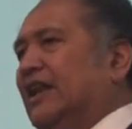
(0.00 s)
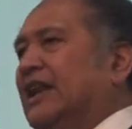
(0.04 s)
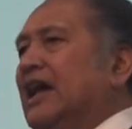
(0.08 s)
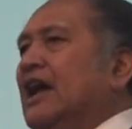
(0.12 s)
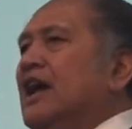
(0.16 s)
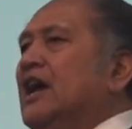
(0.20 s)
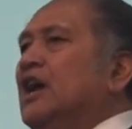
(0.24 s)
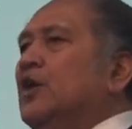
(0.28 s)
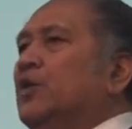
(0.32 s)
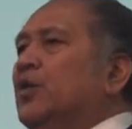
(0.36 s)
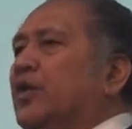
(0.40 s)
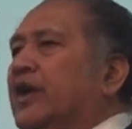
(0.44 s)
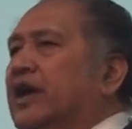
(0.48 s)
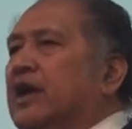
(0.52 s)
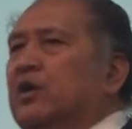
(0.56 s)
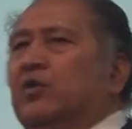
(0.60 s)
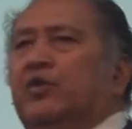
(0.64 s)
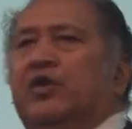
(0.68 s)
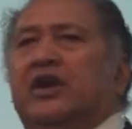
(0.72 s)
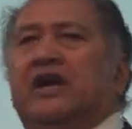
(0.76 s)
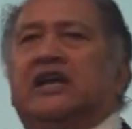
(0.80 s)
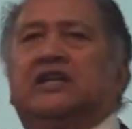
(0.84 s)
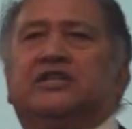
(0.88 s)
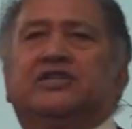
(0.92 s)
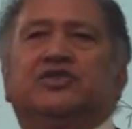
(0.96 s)
it. We
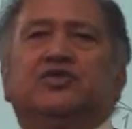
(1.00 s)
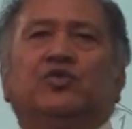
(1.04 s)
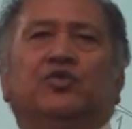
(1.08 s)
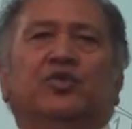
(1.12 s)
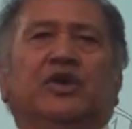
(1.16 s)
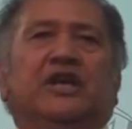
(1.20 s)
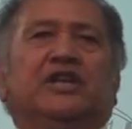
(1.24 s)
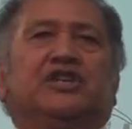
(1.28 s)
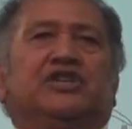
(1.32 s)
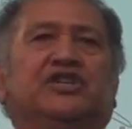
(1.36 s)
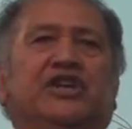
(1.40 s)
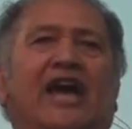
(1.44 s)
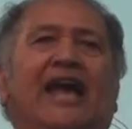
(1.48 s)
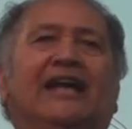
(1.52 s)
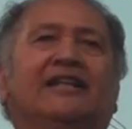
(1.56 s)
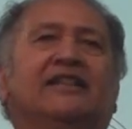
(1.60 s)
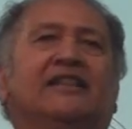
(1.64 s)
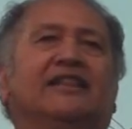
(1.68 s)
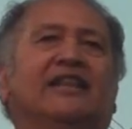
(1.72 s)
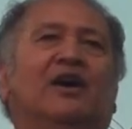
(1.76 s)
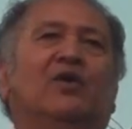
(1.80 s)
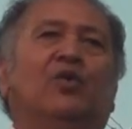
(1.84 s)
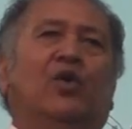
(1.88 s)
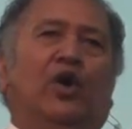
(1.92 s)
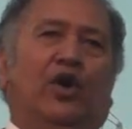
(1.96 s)
re
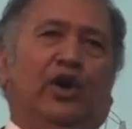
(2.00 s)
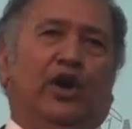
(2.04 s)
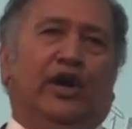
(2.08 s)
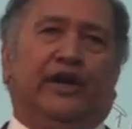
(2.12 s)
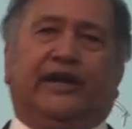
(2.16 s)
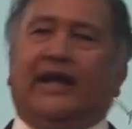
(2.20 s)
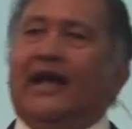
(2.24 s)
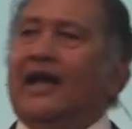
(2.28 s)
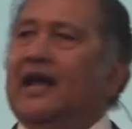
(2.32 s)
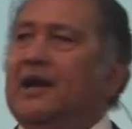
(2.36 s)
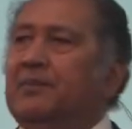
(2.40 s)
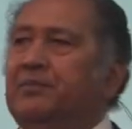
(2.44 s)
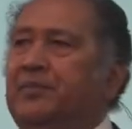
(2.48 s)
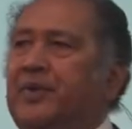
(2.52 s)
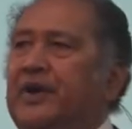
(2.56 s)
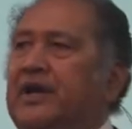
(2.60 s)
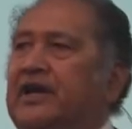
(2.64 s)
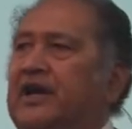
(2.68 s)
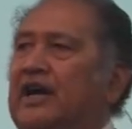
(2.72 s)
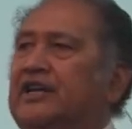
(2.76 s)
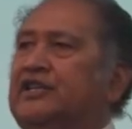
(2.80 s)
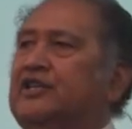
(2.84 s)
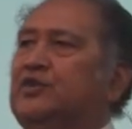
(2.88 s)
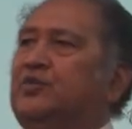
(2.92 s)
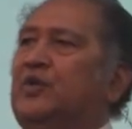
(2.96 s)
reject the word
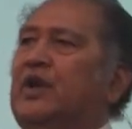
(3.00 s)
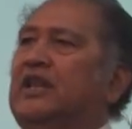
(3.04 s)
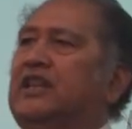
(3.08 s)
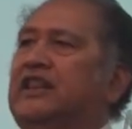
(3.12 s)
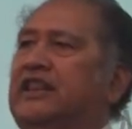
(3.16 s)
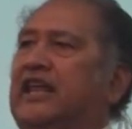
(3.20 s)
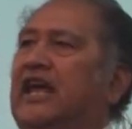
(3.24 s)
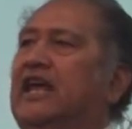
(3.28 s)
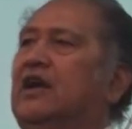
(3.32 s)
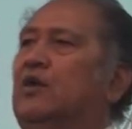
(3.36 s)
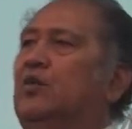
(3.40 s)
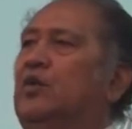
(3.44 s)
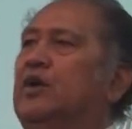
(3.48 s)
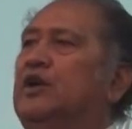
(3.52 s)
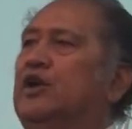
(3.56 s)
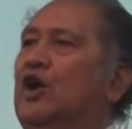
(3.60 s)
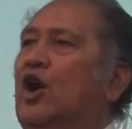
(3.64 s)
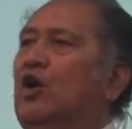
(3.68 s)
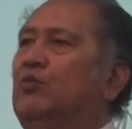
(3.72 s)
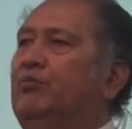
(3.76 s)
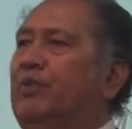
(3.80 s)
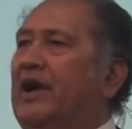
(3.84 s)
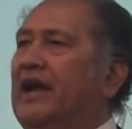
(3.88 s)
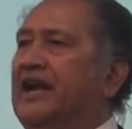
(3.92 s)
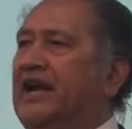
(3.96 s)
because we think we
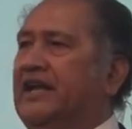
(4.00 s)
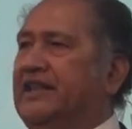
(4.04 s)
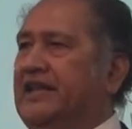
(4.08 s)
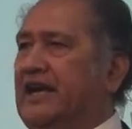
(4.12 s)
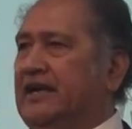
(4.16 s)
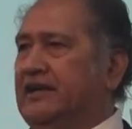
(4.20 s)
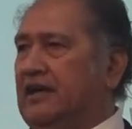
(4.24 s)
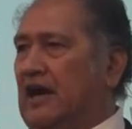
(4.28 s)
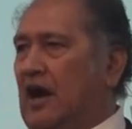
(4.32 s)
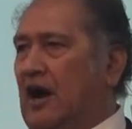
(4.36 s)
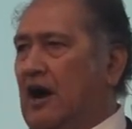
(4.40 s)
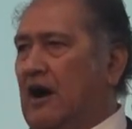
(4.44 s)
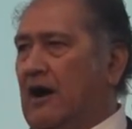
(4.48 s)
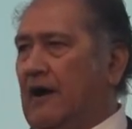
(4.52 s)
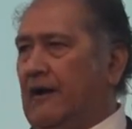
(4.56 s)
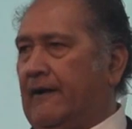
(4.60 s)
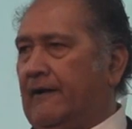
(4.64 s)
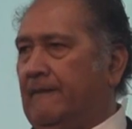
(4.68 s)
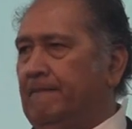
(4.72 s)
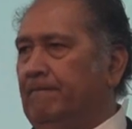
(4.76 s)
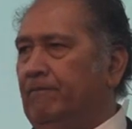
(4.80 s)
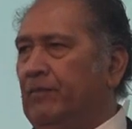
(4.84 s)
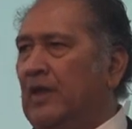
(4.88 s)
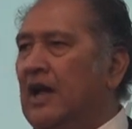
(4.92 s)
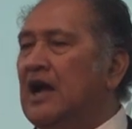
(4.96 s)
know better than God.
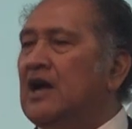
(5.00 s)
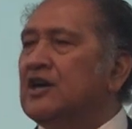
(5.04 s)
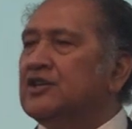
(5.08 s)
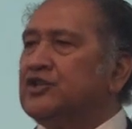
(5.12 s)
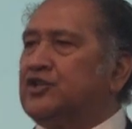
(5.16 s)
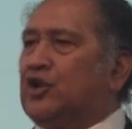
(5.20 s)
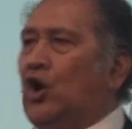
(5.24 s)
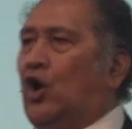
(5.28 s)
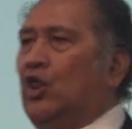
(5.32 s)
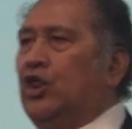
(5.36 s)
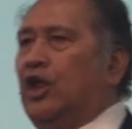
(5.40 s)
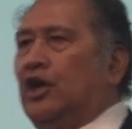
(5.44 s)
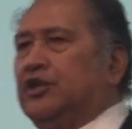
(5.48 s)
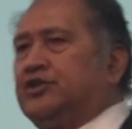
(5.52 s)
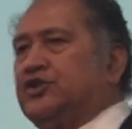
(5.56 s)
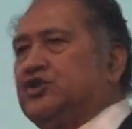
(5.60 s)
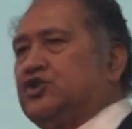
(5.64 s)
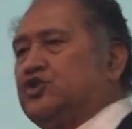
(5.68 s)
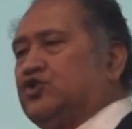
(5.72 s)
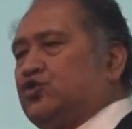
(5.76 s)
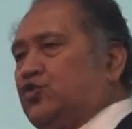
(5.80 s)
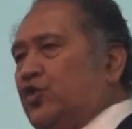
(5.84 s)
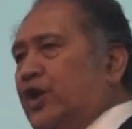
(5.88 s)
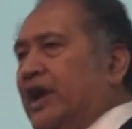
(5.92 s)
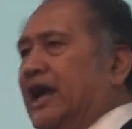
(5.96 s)
So the
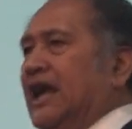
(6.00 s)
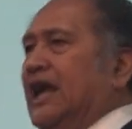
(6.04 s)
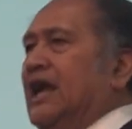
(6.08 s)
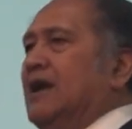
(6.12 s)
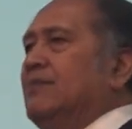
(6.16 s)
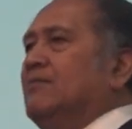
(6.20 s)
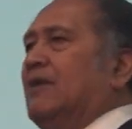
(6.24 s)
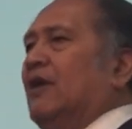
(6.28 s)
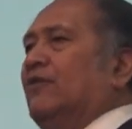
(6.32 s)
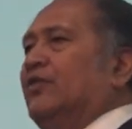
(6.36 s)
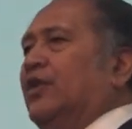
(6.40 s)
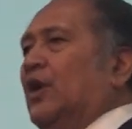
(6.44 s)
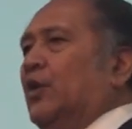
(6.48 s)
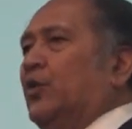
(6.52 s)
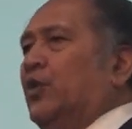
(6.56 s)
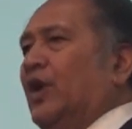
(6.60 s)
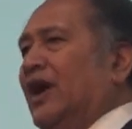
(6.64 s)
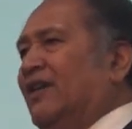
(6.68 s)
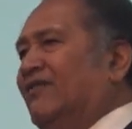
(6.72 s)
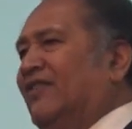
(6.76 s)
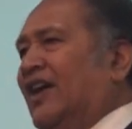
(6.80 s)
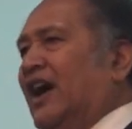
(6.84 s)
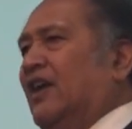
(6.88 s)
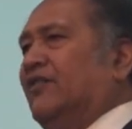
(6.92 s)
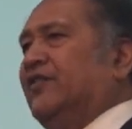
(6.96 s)
stream of the
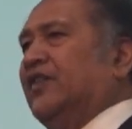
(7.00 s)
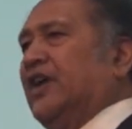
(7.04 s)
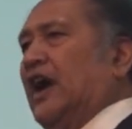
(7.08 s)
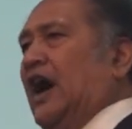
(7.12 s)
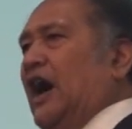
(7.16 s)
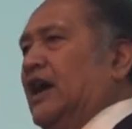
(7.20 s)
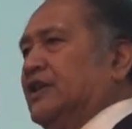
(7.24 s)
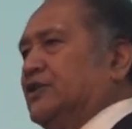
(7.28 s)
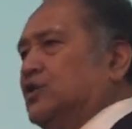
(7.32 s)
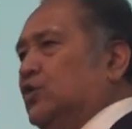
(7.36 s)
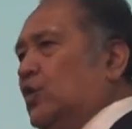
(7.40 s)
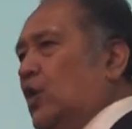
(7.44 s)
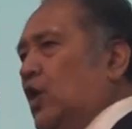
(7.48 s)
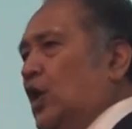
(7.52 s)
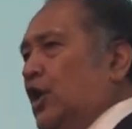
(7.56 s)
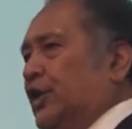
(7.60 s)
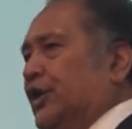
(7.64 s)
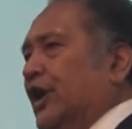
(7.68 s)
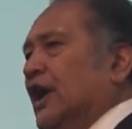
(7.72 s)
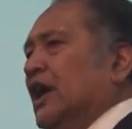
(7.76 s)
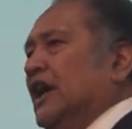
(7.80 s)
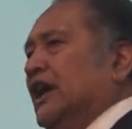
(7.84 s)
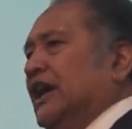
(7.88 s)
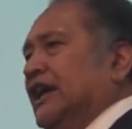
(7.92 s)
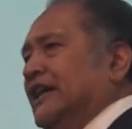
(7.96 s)
river of God's word
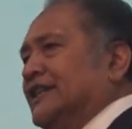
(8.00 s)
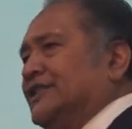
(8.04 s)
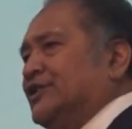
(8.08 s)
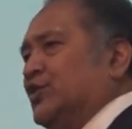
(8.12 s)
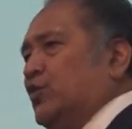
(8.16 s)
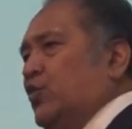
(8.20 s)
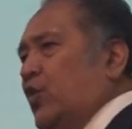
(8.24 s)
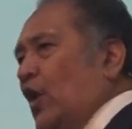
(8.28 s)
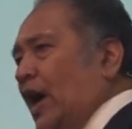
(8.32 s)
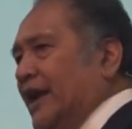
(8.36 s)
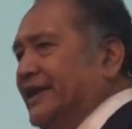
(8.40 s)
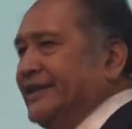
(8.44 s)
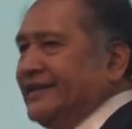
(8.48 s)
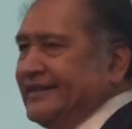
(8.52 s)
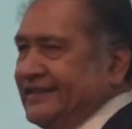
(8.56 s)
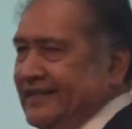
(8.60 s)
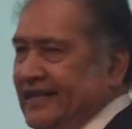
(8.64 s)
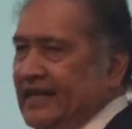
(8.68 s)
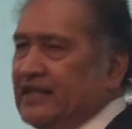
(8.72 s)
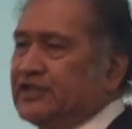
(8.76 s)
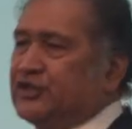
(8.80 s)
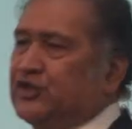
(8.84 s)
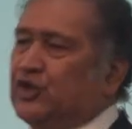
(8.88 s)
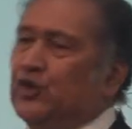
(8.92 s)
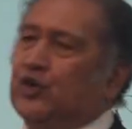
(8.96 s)
is
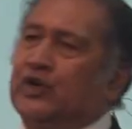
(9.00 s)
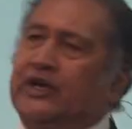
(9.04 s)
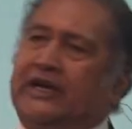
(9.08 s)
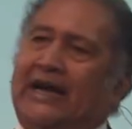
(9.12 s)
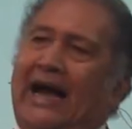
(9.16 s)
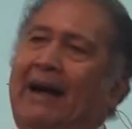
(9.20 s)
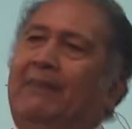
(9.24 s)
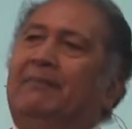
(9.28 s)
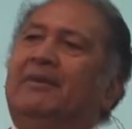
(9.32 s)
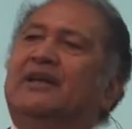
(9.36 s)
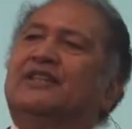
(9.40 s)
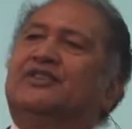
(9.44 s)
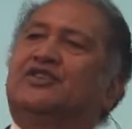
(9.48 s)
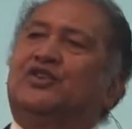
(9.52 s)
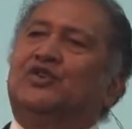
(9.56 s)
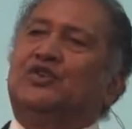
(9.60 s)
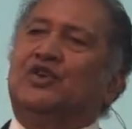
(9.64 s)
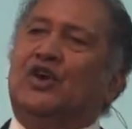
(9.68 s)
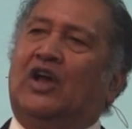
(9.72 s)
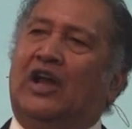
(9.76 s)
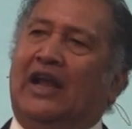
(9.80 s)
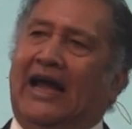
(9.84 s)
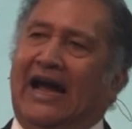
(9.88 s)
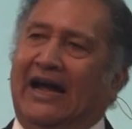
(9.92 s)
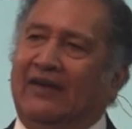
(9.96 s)
wanting to come into
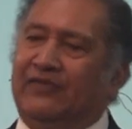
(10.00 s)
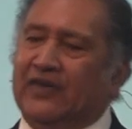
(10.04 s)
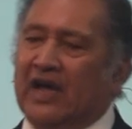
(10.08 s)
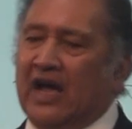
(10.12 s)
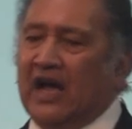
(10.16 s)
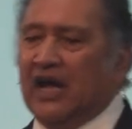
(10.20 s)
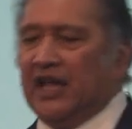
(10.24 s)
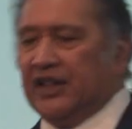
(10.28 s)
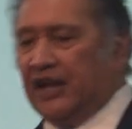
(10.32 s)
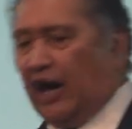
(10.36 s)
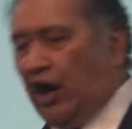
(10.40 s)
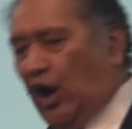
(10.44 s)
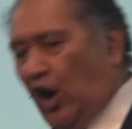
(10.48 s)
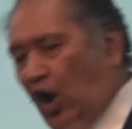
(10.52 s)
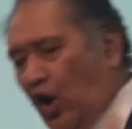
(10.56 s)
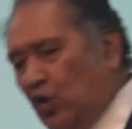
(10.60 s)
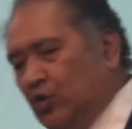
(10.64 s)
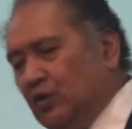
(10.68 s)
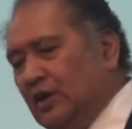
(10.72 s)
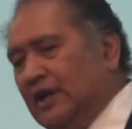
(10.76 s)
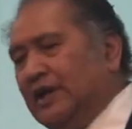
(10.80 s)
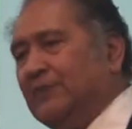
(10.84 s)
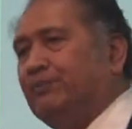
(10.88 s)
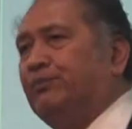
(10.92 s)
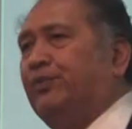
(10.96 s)
your life. The
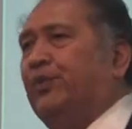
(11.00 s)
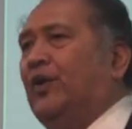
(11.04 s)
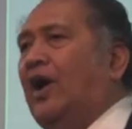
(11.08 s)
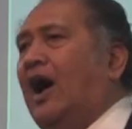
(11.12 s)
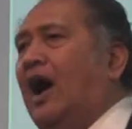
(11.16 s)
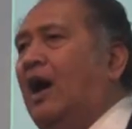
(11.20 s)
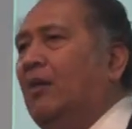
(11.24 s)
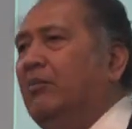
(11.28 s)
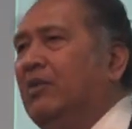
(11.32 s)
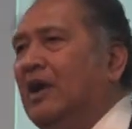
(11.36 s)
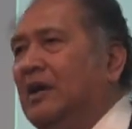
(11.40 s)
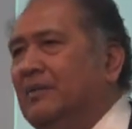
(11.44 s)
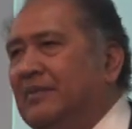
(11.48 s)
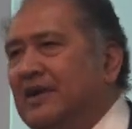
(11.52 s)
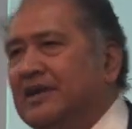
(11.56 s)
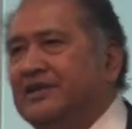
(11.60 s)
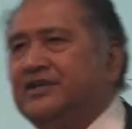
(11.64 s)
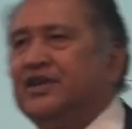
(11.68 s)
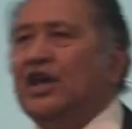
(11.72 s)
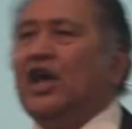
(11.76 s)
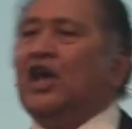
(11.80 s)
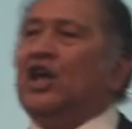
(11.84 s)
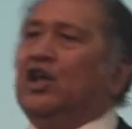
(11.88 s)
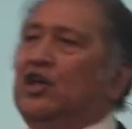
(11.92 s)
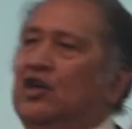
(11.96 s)
only problem
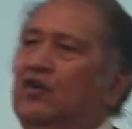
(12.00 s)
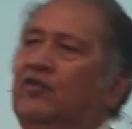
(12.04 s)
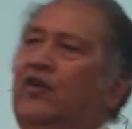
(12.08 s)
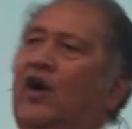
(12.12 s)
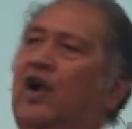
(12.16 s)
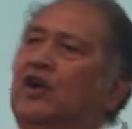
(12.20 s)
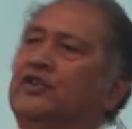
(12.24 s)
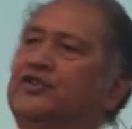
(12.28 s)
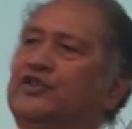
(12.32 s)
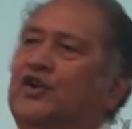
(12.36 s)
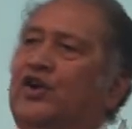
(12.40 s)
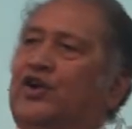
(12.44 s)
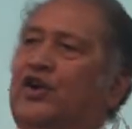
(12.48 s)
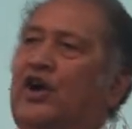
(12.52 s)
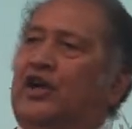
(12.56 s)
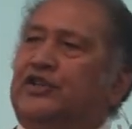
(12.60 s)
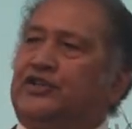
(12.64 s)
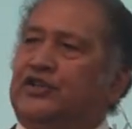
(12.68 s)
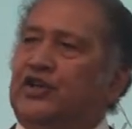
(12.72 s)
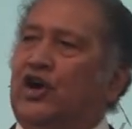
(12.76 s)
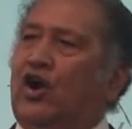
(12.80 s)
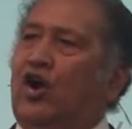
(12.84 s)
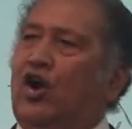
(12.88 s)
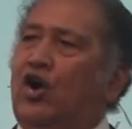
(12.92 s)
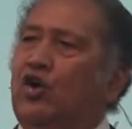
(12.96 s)
is you've also got
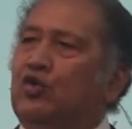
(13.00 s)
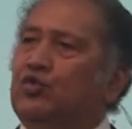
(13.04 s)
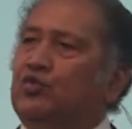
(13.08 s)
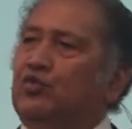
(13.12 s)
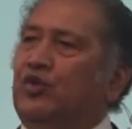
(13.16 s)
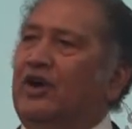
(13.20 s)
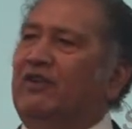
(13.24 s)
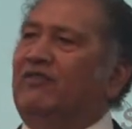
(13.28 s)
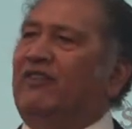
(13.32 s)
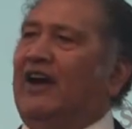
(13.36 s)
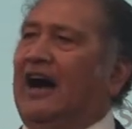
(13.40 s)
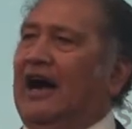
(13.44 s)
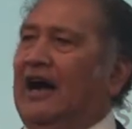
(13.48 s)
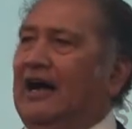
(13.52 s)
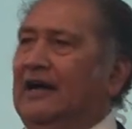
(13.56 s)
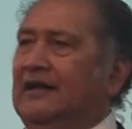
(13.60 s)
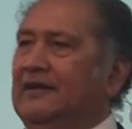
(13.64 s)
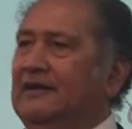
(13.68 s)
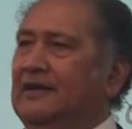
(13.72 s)
your own river